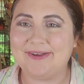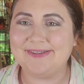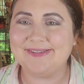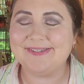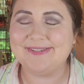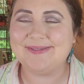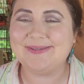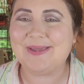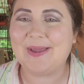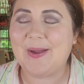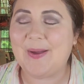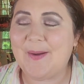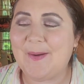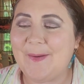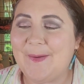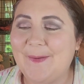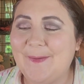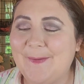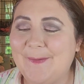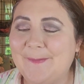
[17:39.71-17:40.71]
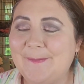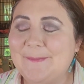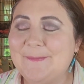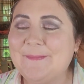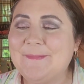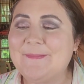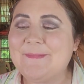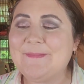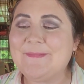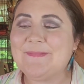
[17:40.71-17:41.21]
So
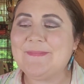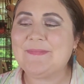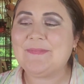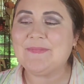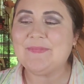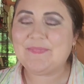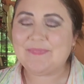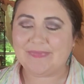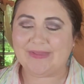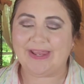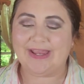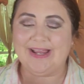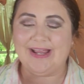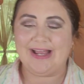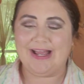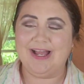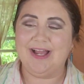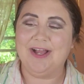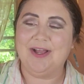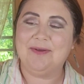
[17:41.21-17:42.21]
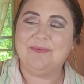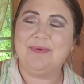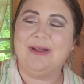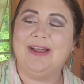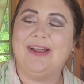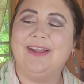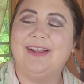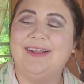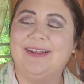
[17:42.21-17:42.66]
I